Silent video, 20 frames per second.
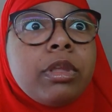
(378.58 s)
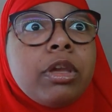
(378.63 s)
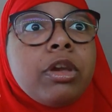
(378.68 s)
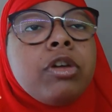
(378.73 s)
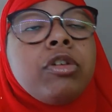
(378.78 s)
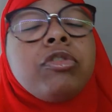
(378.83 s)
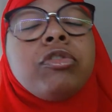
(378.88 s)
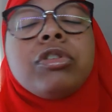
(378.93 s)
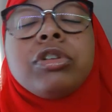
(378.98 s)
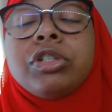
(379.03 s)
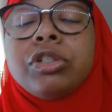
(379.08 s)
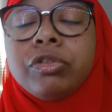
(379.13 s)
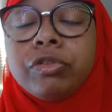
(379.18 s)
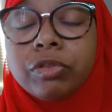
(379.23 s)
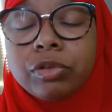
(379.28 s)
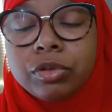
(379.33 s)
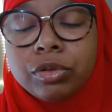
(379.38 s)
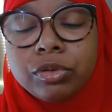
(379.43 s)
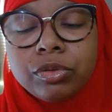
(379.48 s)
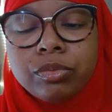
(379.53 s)

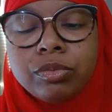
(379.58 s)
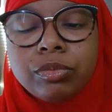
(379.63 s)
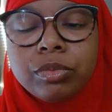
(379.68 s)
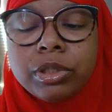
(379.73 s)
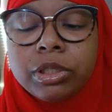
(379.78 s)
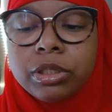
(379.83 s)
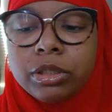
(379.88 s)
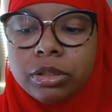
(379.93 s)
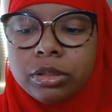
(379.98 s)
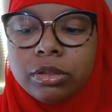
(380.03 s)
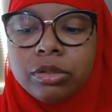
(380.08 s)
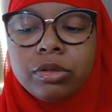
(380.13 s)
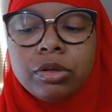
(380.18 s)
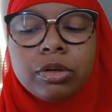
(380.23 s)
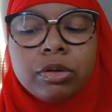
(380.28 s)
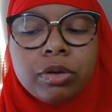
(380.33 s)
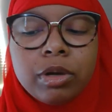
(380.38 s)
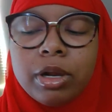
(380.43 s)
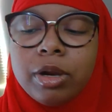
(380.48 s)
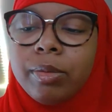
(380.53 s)
Crunchyroll, which is,
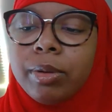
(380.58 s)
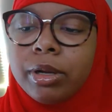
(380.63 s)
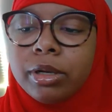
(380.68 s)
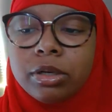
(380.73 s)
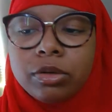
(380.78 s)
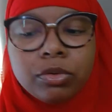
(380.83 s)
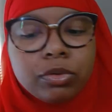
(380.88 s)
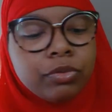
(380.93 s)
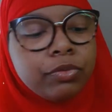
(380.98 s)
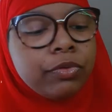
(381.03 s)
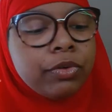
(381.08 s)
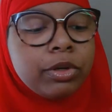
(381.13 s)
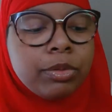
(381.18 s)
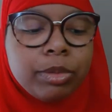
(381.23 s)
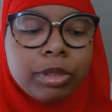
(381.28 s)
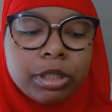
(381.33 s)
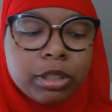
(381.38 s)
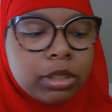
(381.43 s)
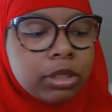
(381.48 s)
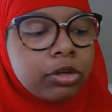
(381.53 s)
everybody know who
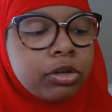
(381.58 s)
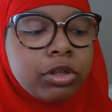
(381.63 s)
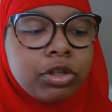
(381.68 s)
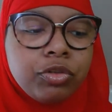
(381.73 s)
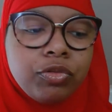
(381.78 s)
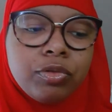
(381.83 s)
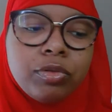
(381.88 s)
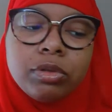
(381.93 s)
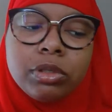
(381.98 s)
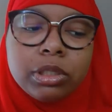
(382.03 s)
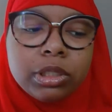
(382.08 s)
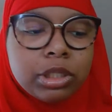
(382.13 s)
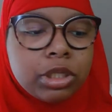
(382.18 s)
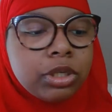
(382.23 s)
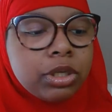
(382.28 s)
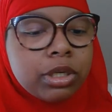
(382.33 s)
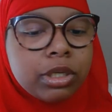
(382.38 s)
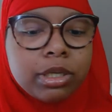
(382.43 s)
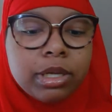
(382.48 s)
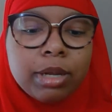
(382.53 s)
Funimation and Crunchyroll is. They're
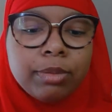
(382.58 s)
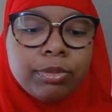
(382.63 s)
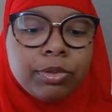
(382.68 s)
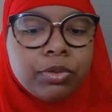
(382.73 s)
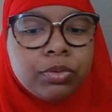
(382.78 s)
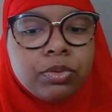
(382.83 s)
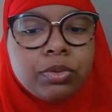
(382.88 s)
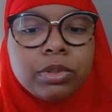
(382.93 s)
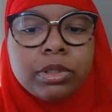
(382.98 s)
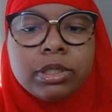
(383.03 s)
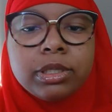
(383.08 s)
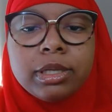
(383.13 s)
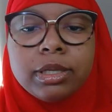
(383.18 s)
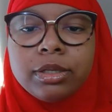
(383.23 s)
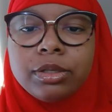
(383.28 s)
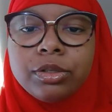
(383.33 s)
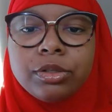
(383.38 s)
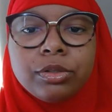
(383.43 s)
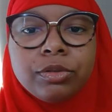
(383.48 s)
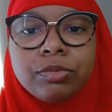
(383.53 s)
the top two
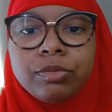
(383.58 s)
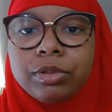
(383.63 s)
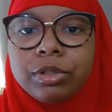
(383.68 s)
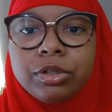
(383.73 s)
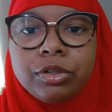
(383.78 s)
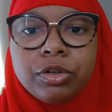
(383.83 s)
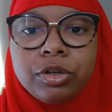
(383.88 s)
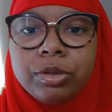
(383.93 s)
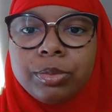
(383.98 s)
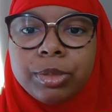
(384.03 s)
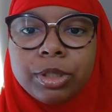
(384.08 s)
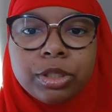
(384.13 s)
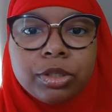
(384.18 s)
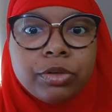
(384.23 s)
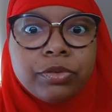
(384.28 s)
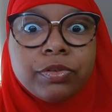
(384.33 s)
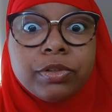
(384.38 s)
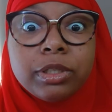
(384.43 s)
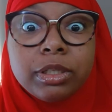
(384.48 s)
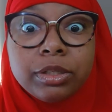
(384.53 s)
contenders with streaming
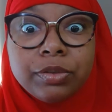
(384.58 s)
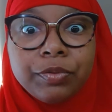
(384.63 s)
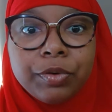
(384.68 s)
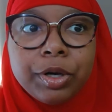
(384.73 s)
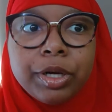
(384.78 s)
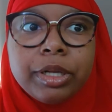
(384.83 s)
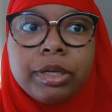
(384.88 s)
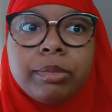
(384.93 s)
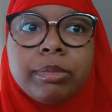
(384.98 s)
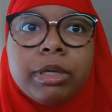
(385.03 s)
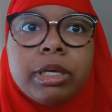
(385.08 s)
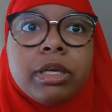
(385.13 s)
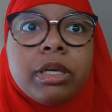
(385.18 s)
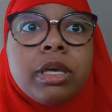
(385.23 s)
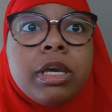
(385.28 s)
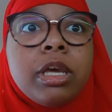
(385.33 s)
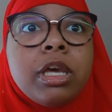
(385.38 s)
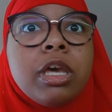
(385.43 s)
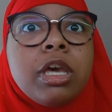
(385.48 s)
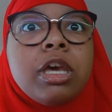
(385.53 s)
services for anime.
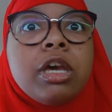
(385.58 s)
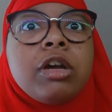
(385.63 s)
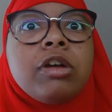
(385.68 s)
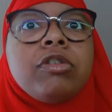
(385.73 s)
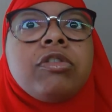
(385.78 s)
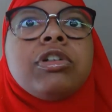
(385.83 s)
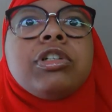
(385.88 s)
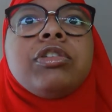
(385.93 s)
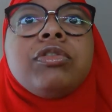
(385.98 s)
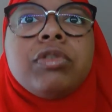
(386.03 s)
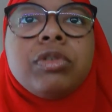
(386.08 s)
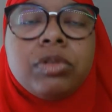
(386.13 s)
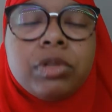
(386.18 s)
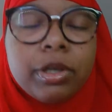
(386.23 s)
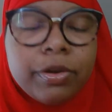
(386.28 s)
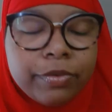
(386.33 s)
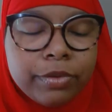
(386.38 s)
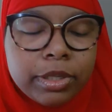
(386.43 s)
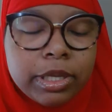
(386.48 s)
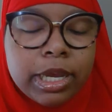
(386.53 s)
Crunchyroll
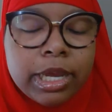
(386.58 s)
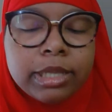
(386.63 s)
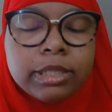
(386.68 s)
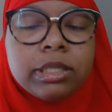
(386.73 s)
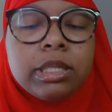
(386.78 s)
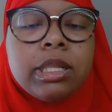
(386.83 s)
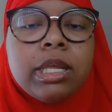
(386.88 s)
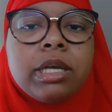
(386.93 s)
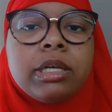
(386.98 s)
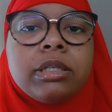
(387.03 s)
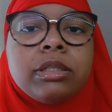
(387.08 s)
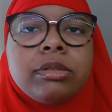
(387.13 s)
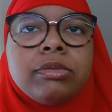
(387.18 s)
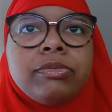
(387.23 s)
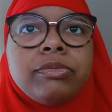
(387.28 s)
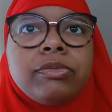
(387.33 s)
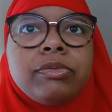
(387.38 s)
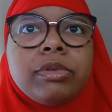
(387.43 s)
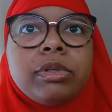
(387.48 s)
definitely has a lot of